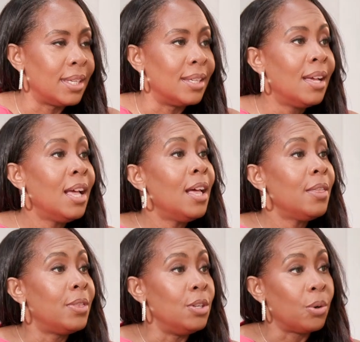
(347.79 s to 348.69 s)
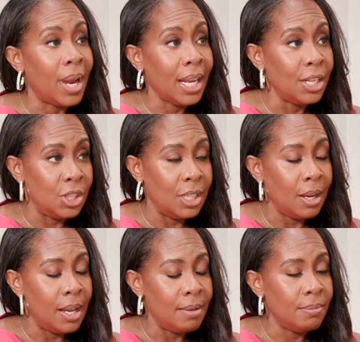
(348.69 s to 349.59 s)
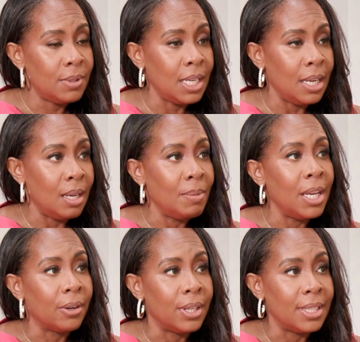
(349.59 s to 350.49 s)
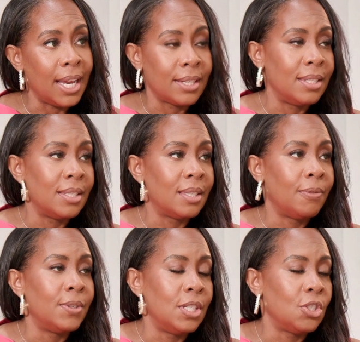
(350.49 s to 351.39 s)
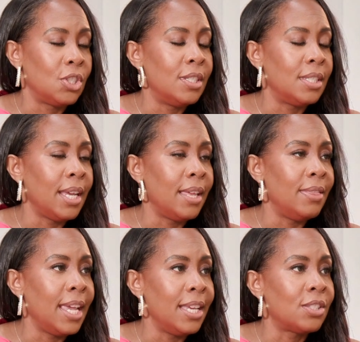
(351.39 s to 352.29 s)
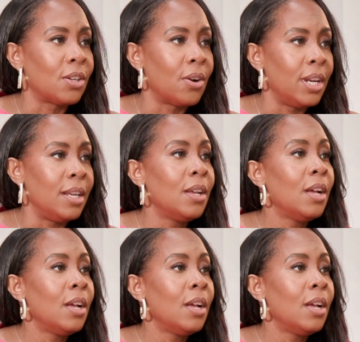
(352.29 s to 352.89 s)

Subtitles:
the neurology team here in Texas, the physicians, and they started.